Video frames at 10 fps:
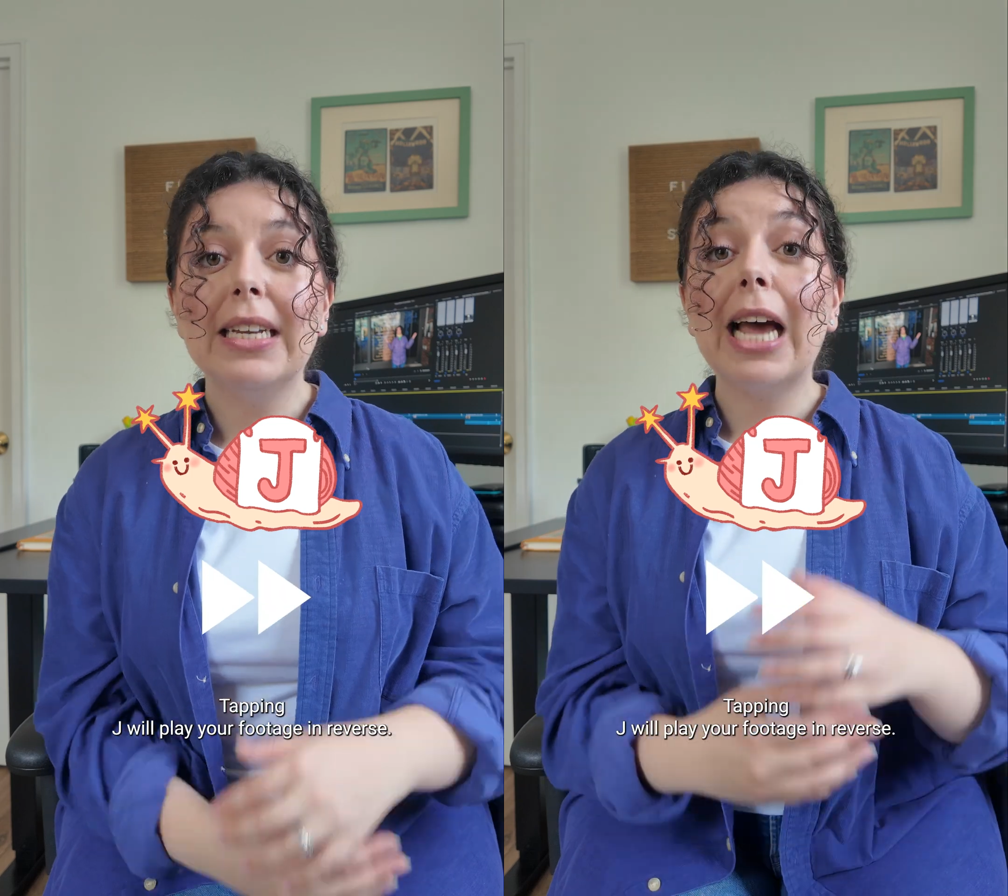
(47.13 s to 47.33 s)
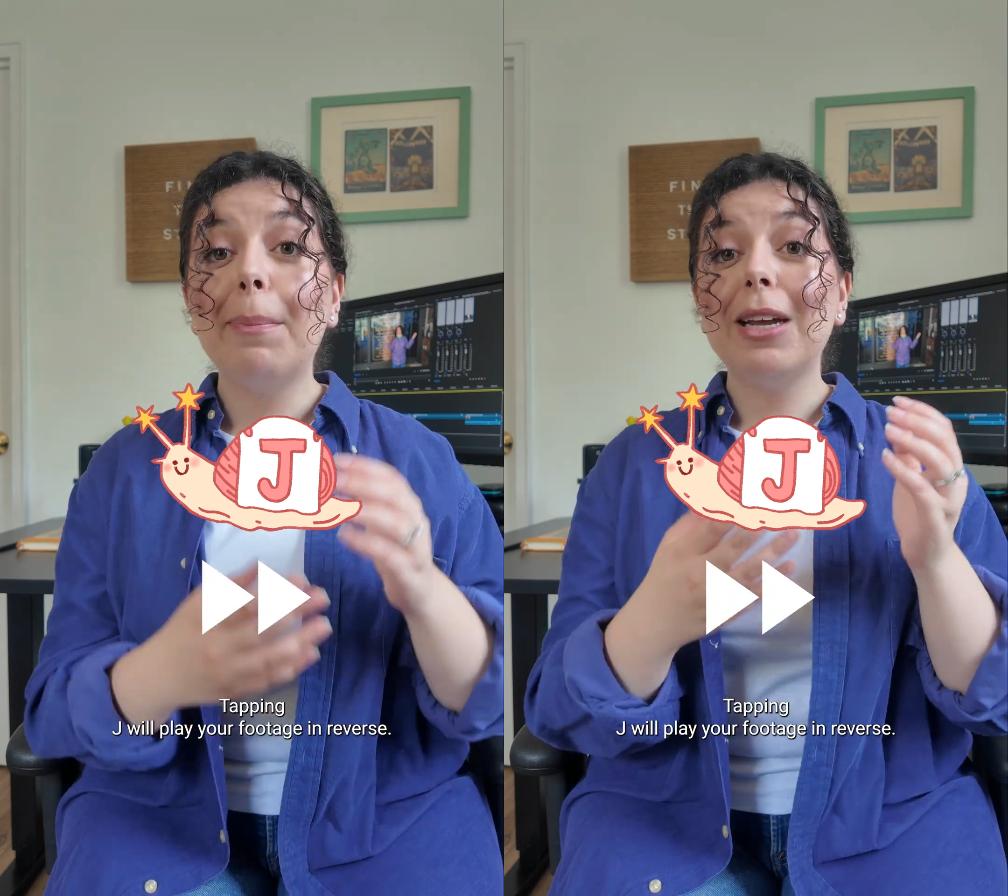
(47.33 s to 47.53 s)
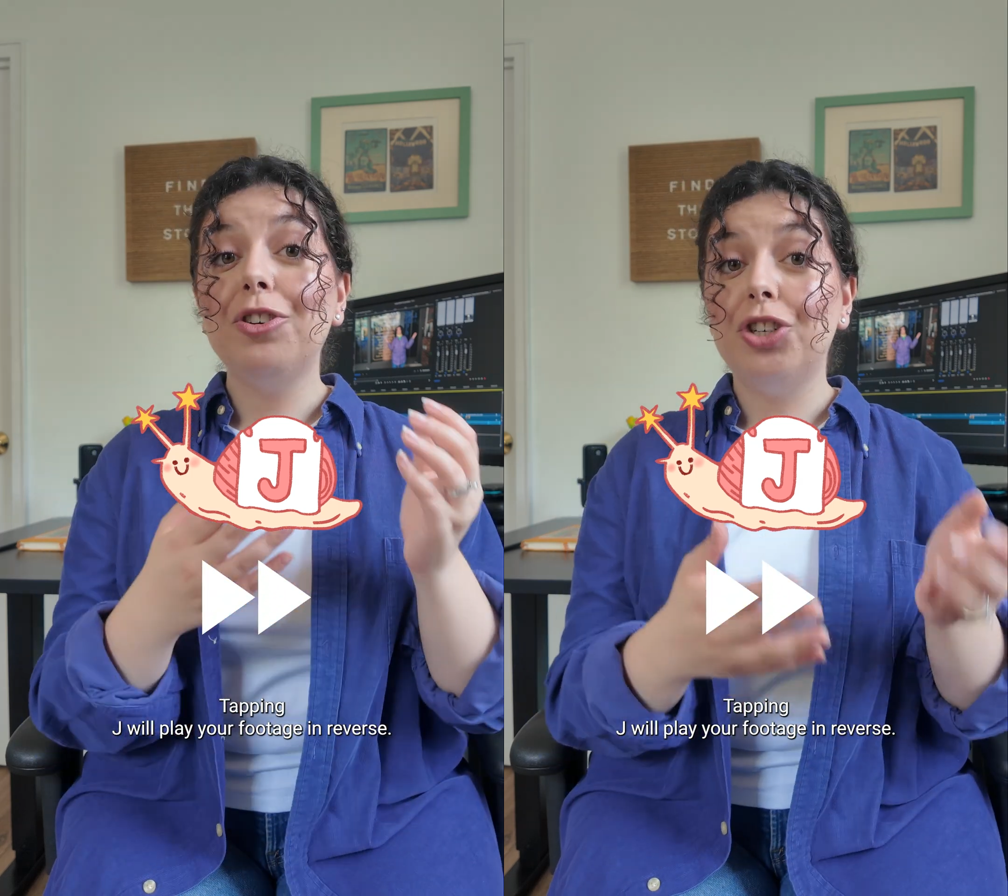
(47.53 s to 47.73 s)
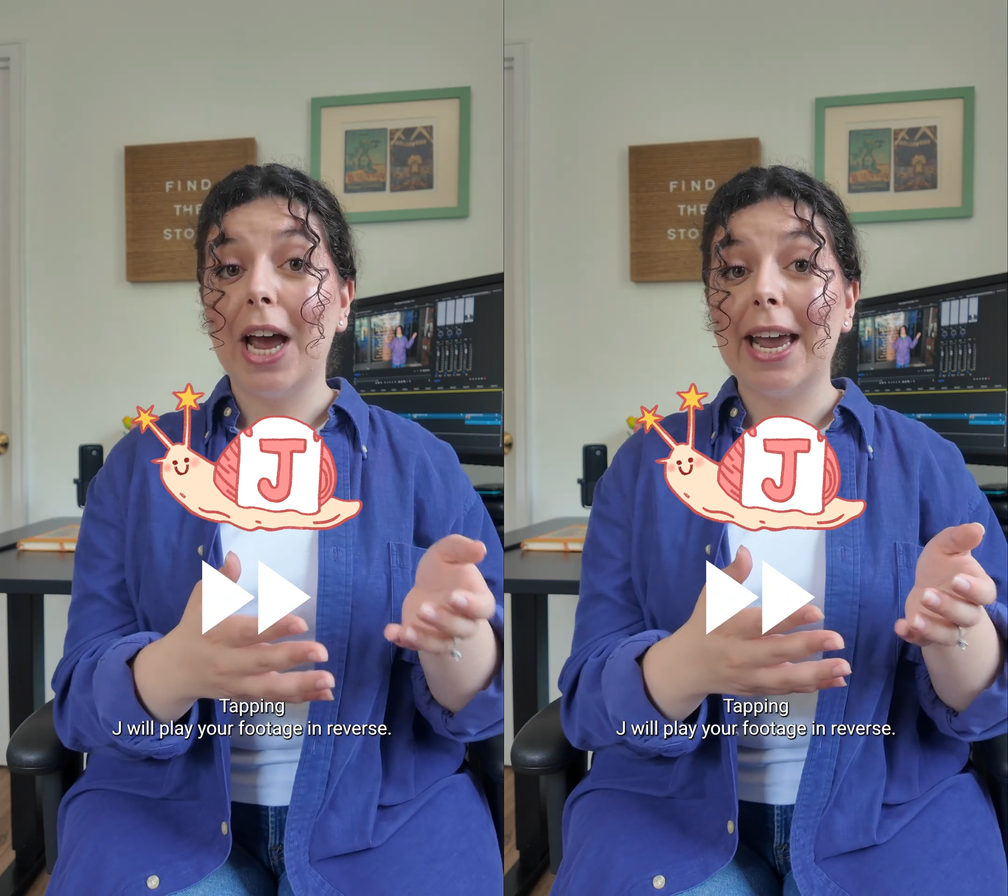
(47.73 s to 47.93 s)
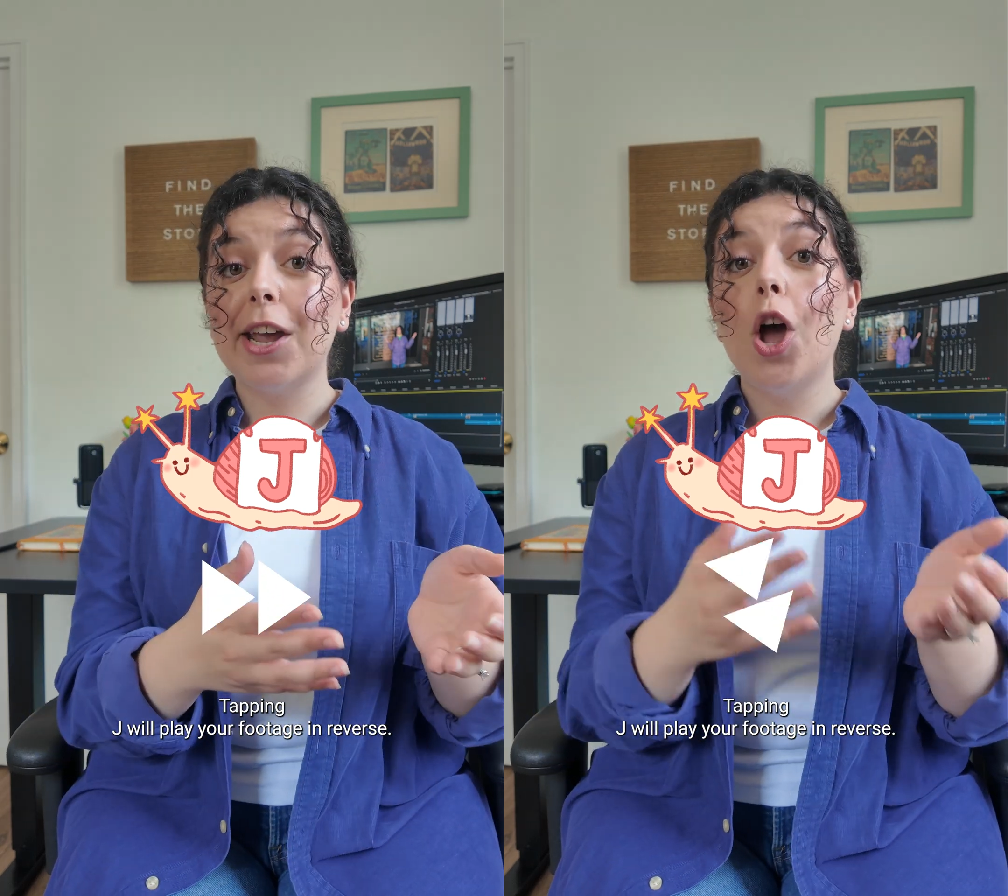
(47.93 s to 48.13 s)
Tapping
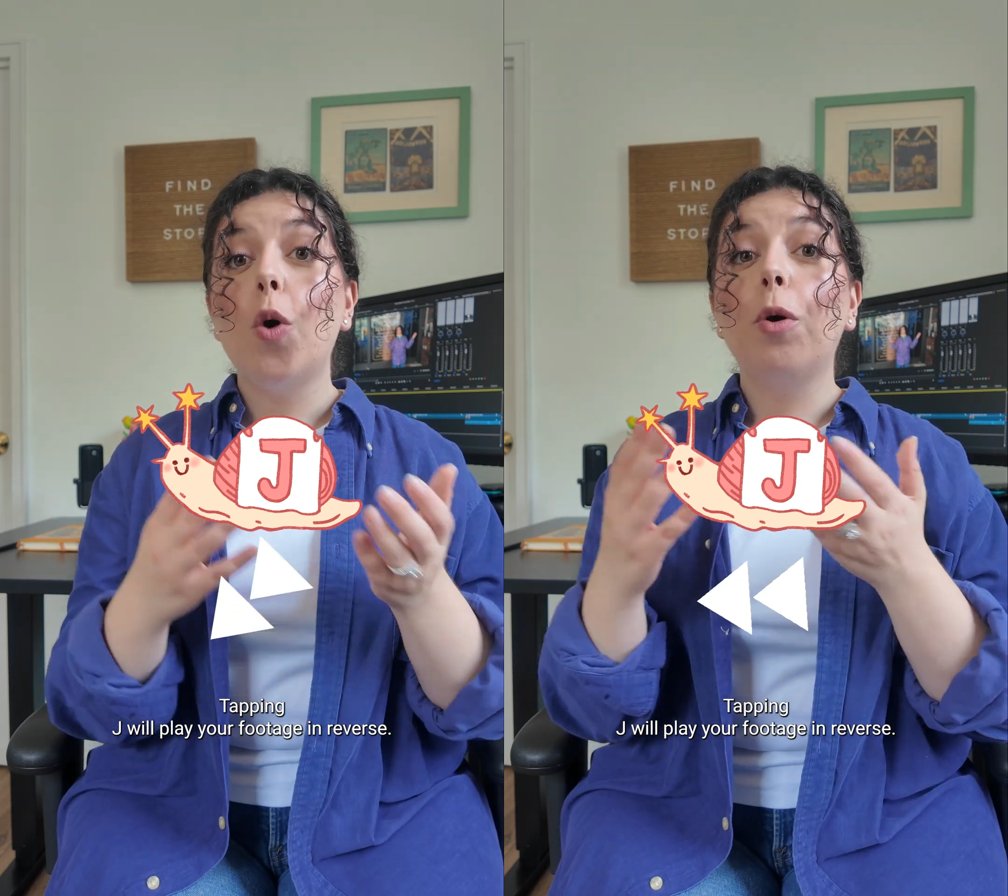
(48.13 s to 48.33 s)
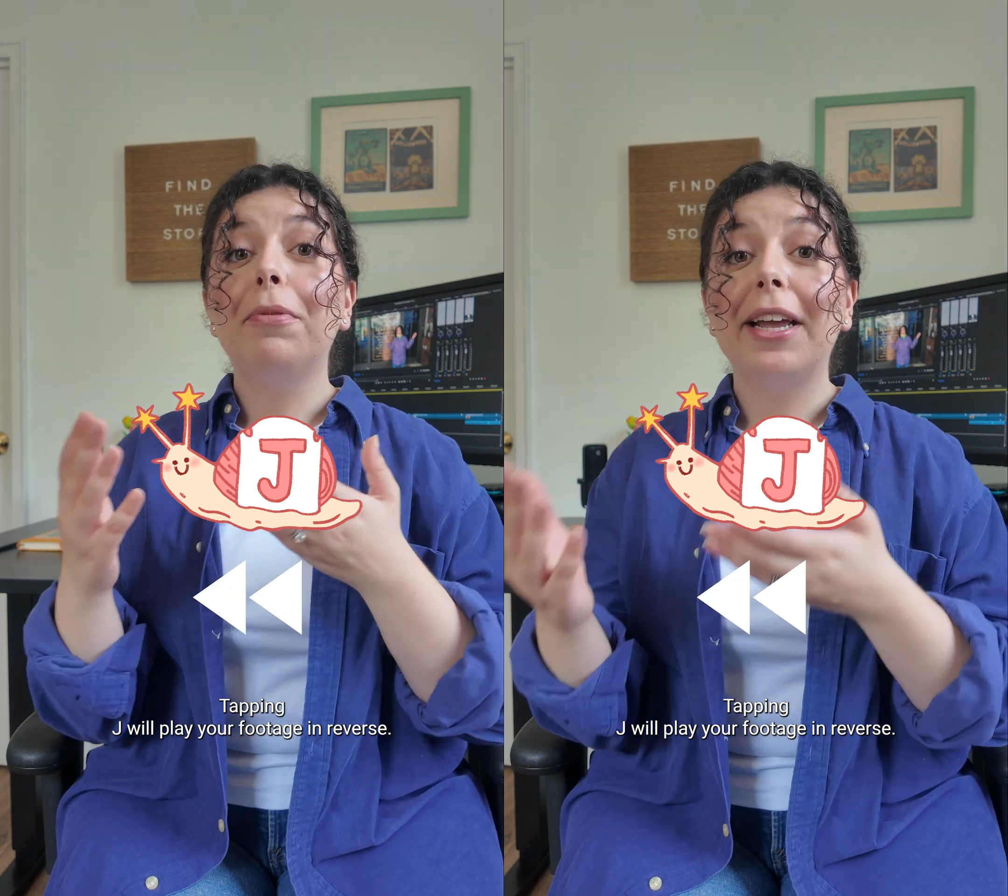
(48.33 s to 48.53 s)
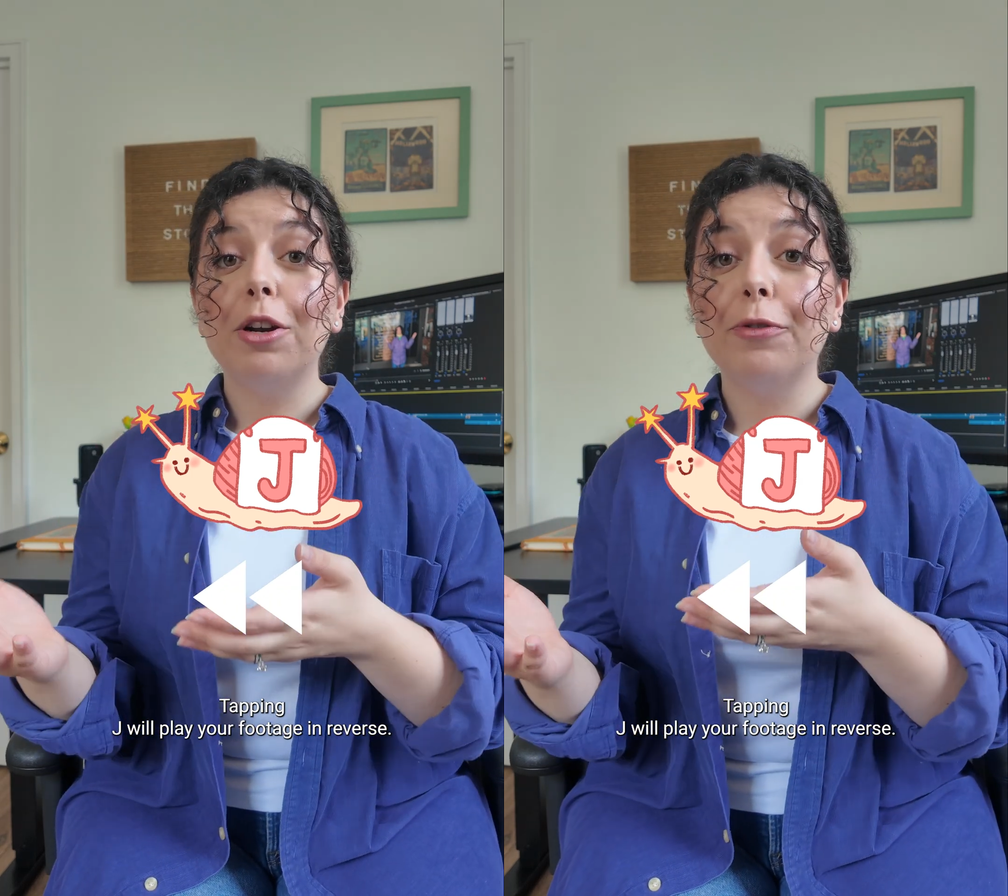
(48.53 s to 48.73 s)
J will play